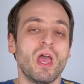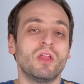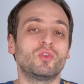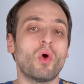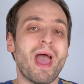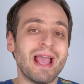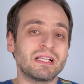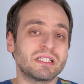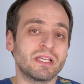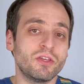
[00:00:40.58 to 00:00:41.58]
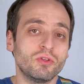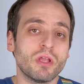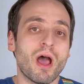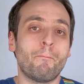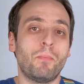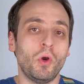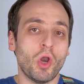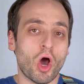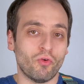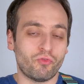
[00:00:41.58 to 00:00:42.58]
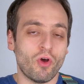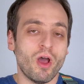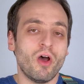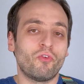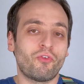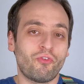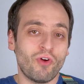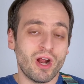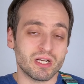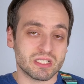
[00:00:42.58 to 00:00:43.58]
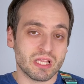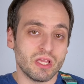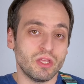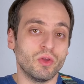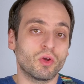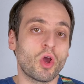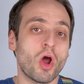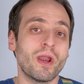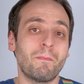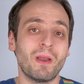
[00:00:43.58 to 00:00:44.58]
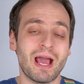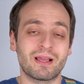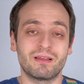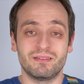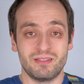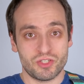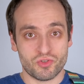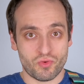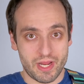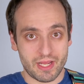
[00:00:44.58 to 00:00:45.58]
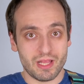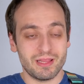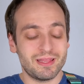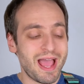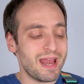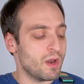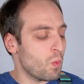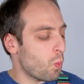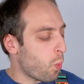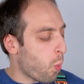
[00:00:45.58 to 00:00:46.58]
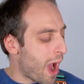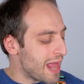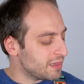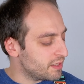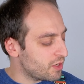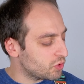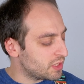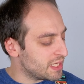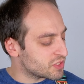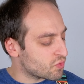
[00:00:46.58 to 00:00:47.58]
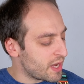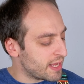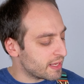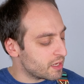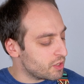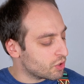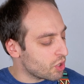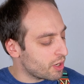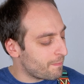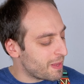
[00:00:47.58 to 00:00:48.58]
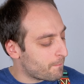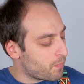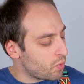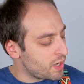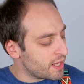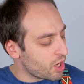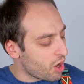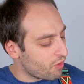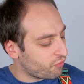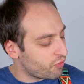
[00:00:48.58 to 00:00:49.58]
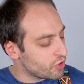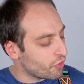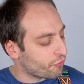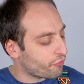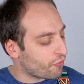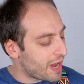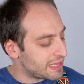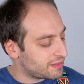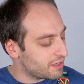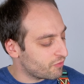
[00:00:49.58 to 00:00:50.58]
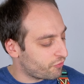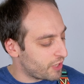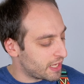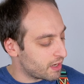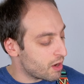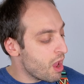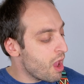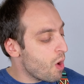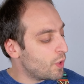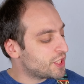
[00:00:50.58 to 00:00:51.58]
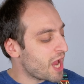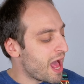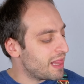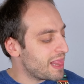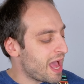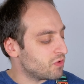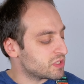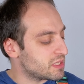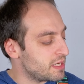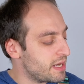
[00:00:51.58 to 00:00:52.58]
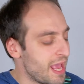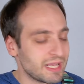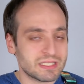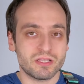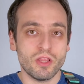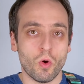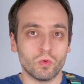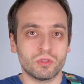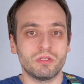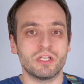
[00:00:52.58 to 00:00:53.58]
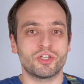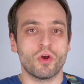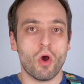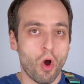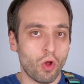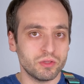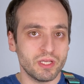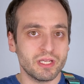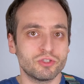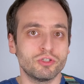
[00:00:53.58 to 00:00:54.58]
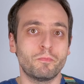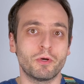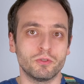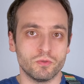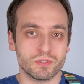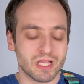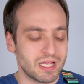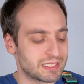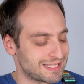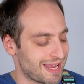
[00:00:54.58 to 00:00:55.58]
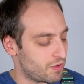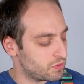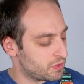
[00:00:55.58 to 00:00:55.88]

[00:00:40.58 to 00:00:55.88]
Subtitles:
To execute a pull-off, first you're gonna pluck the string. Then, while the note is ringing, you're gonna be pulling off your fretting finger, which allows the next note that you're holding to produce a sound.